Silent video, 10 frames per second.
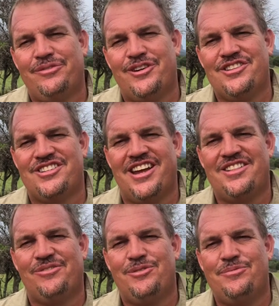
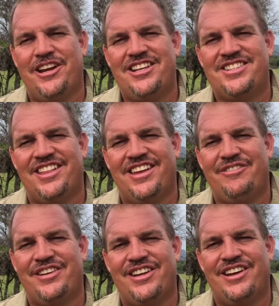constraints for many South
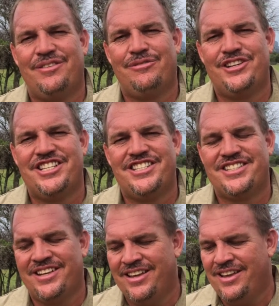African outfitters,